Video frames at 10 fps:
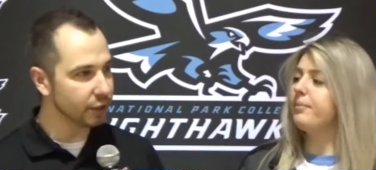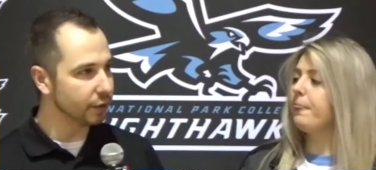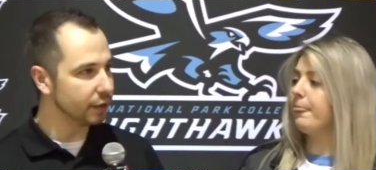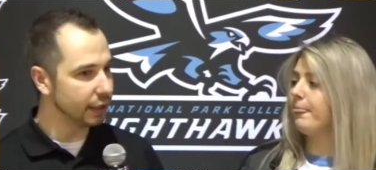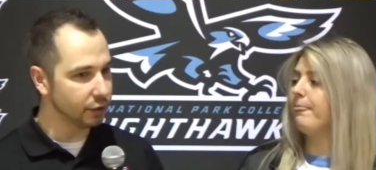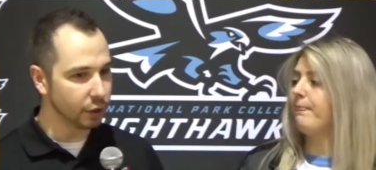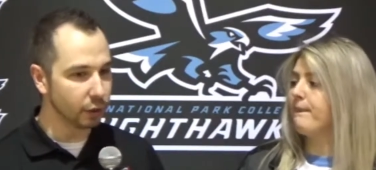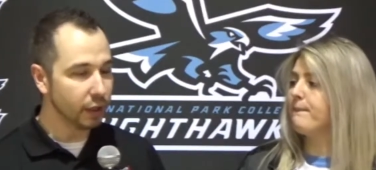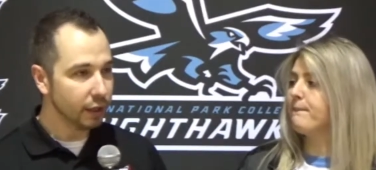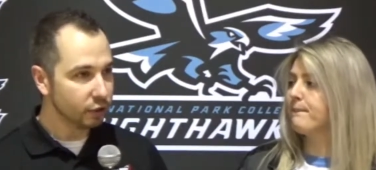Speaker 1: down here and, and,
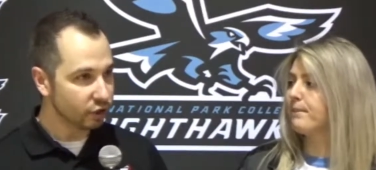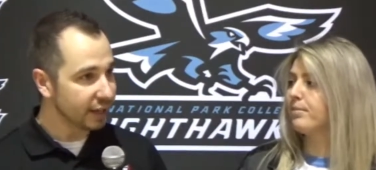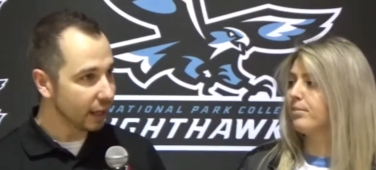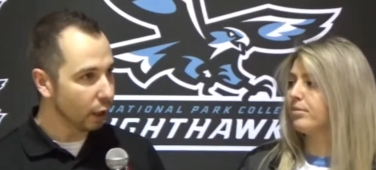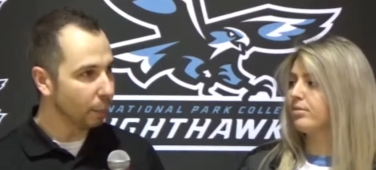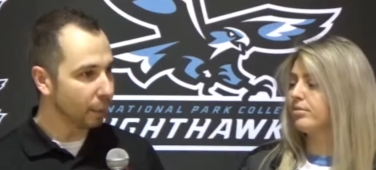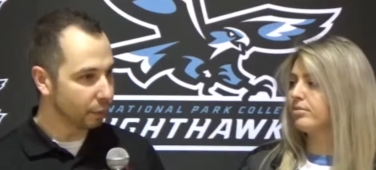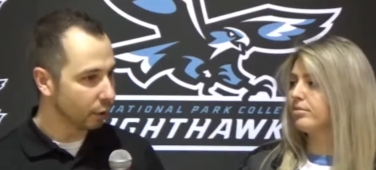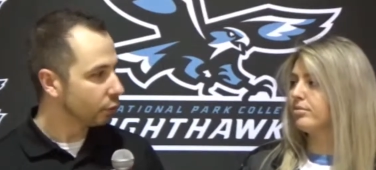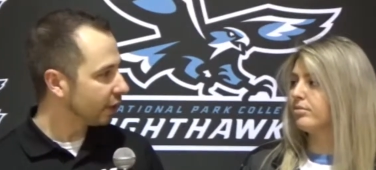you know, trying to
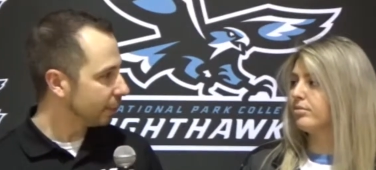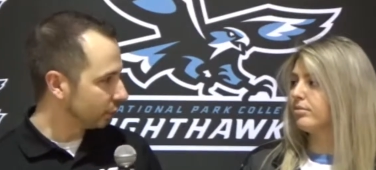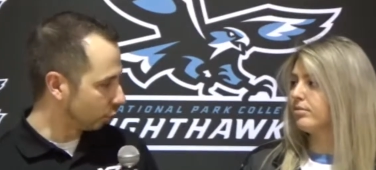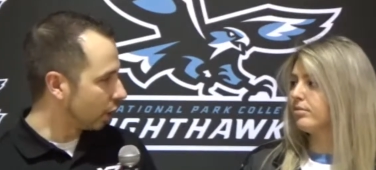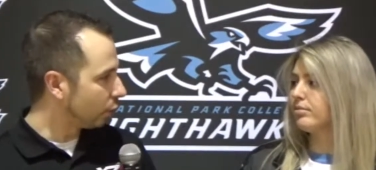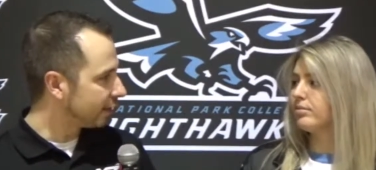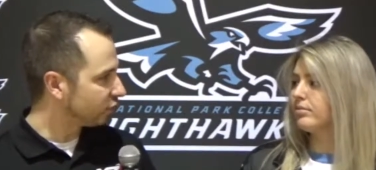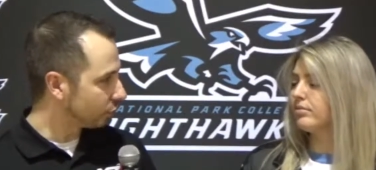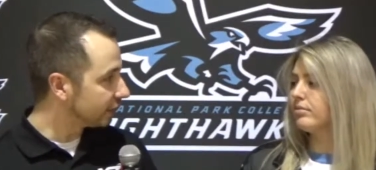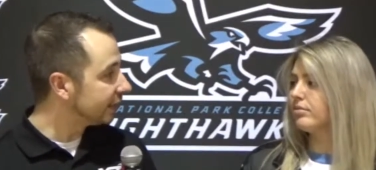help a program
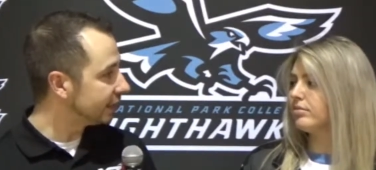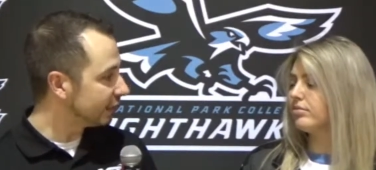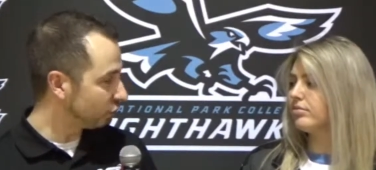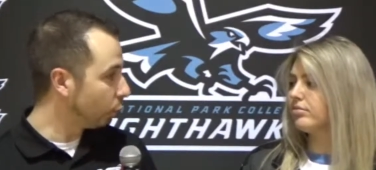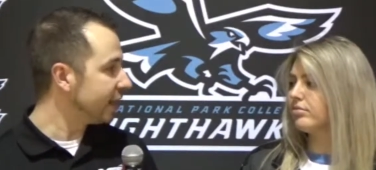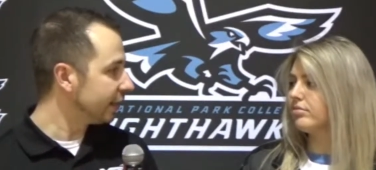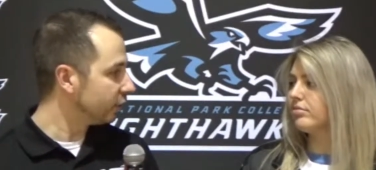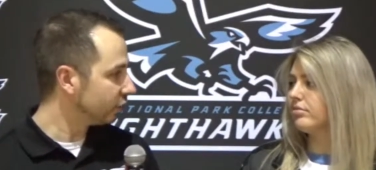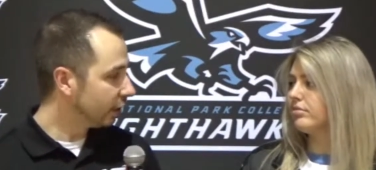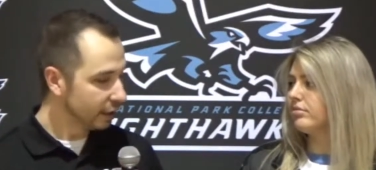grow that's really getting its
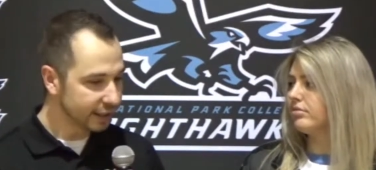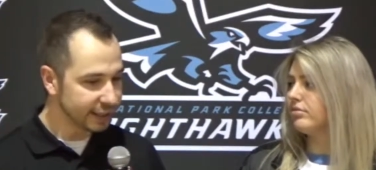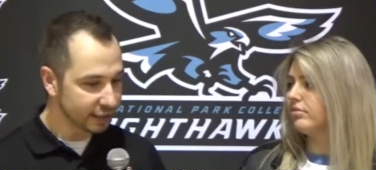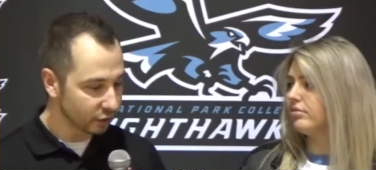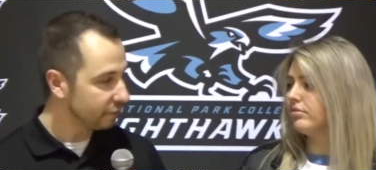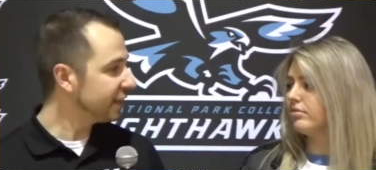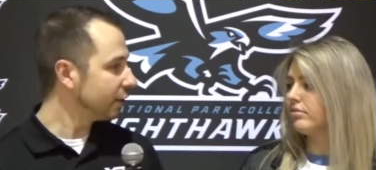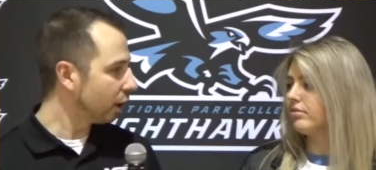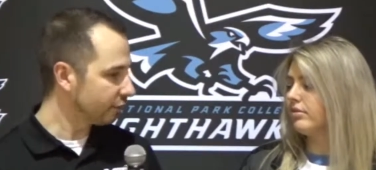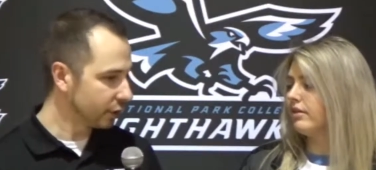wings, getting its
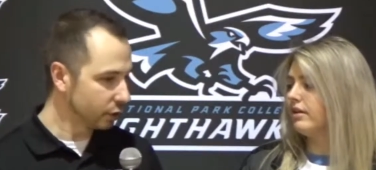feet